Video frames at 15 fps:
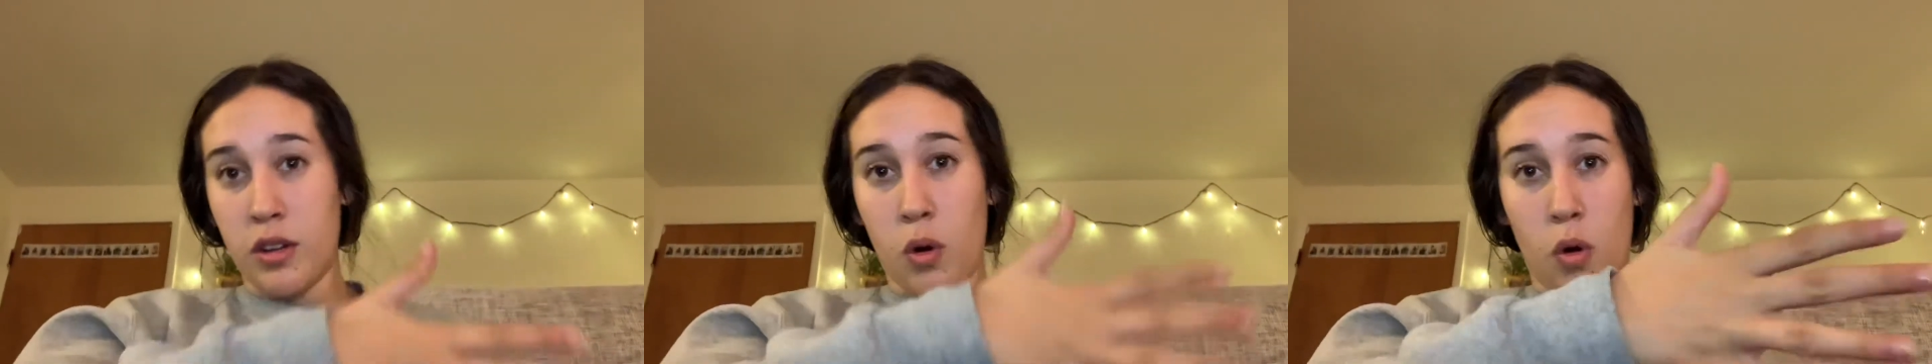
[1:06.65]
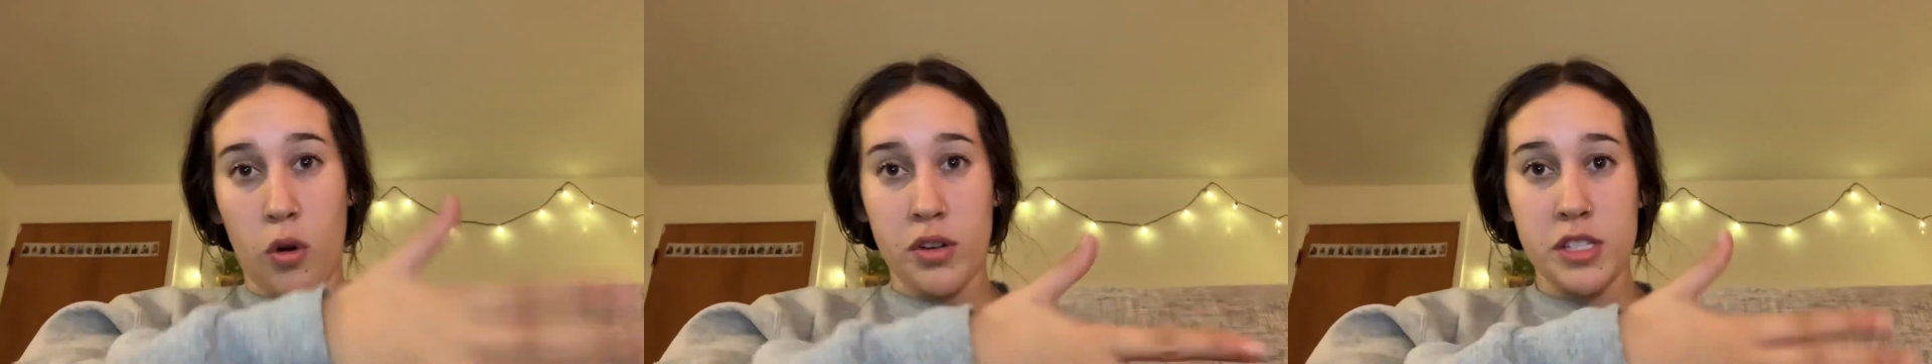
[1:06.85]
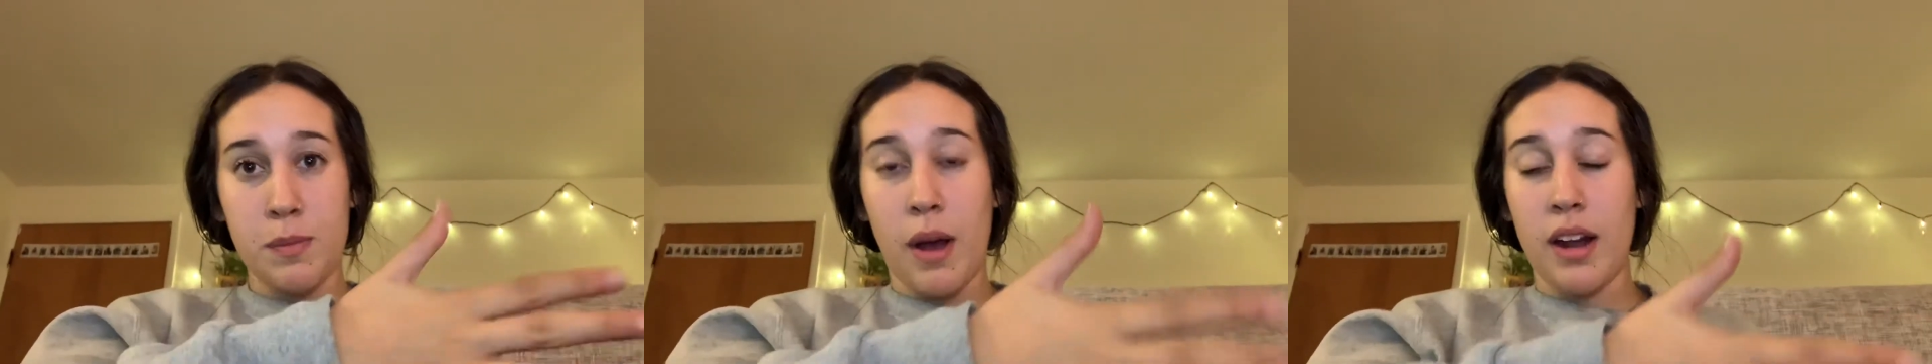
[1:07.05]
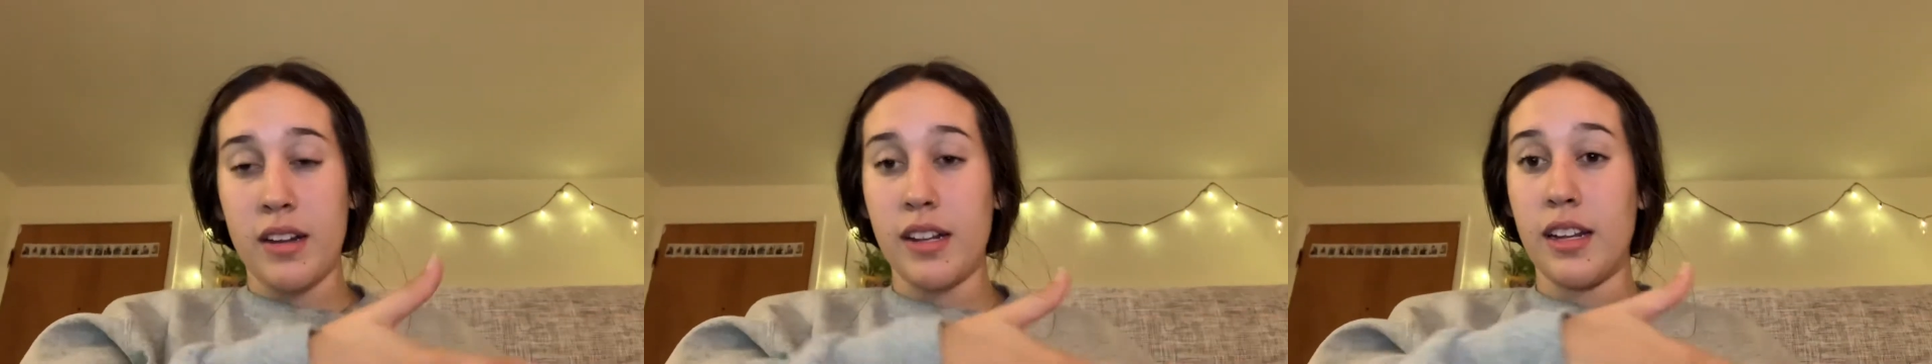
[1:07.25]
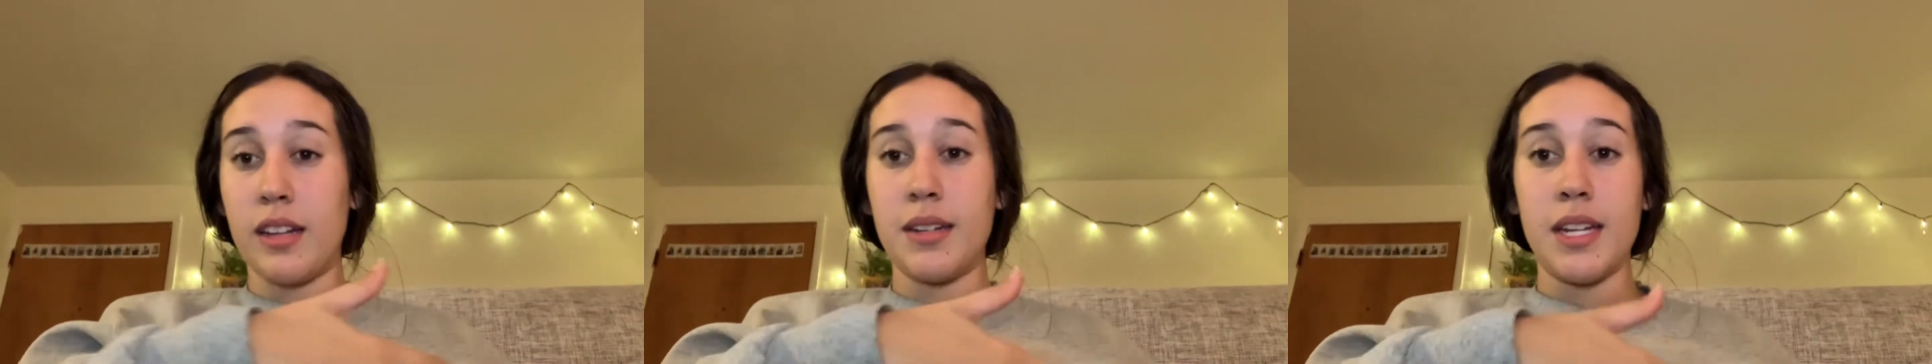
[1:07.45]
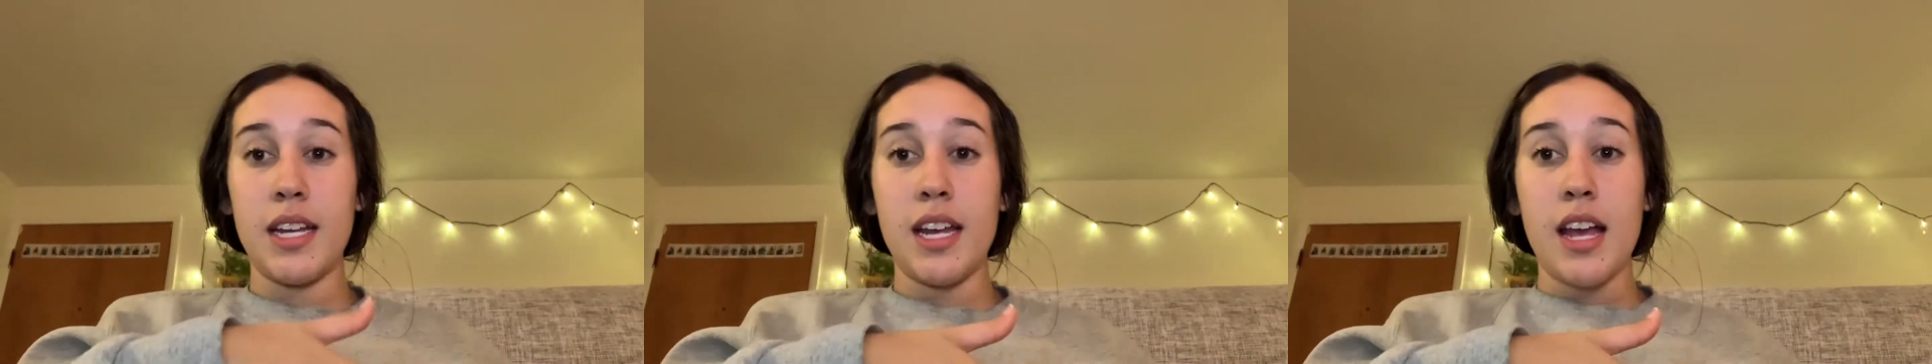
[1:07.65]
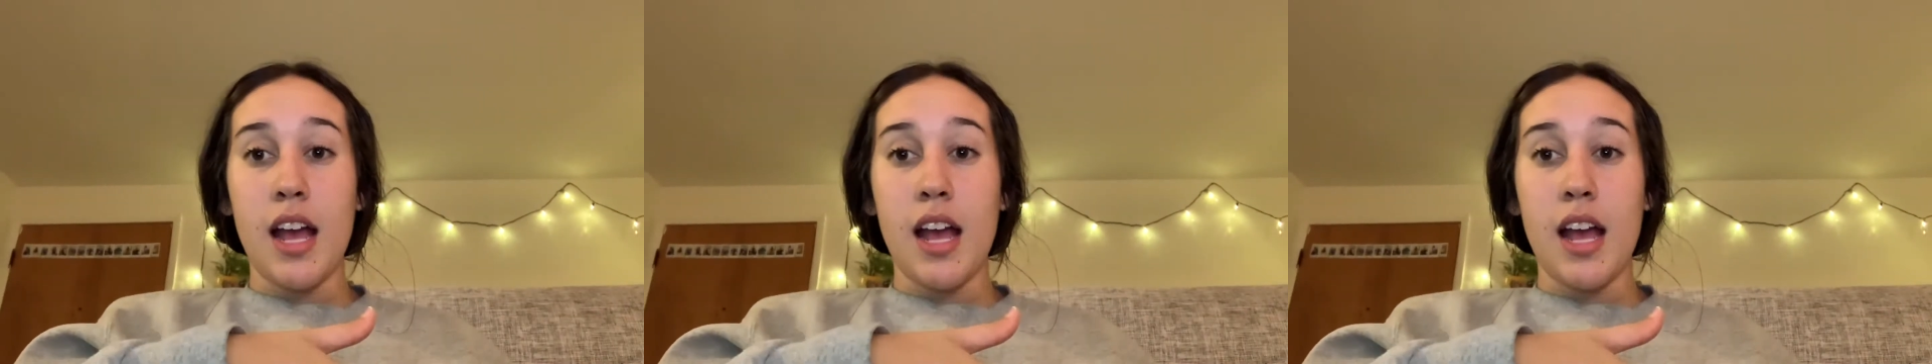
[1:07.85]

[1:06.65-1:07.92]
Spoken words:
corresponding